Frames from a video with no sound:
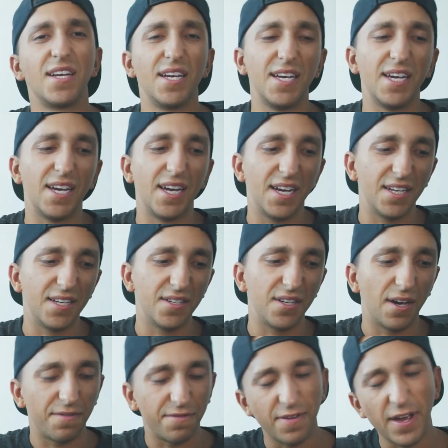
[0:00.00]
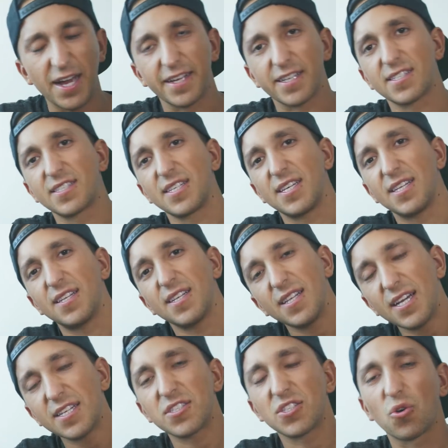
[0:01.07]
and effects, and
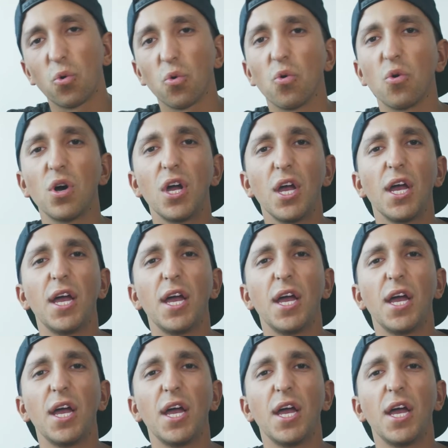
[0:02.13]
that's cool.